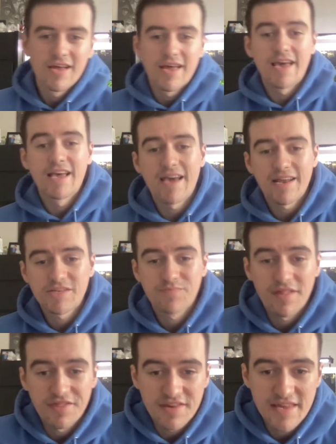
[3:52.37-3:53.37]
And it's
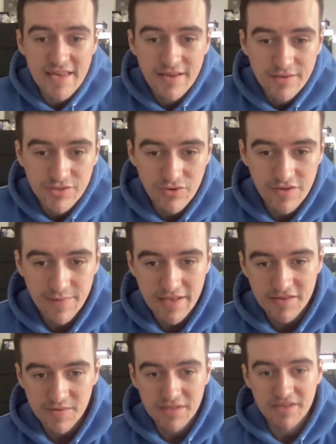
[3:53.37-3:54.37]
sprint 3, so you've made
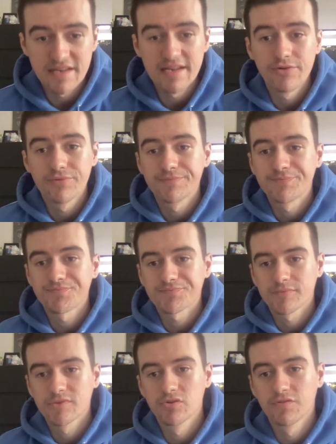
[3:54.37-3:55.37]
it sprint 3 now.
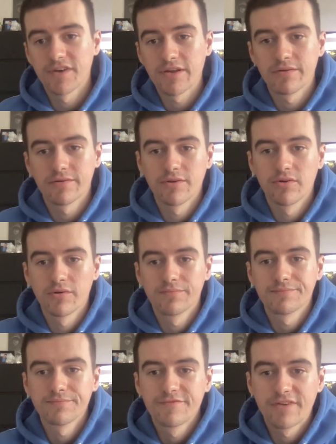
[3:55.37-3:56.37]
So
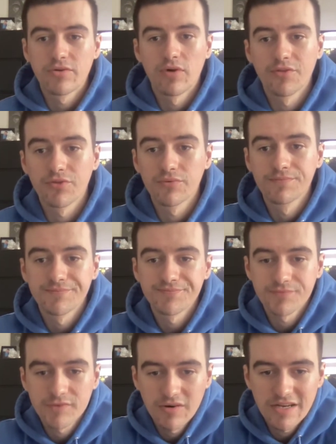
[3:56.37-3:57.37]
final hurdle,
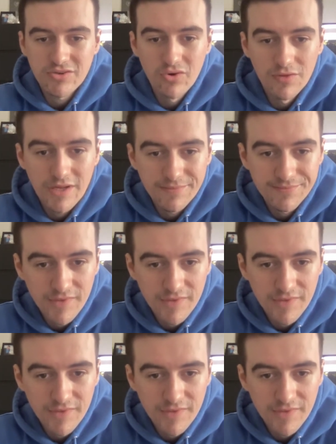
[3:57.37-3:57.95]
last corner.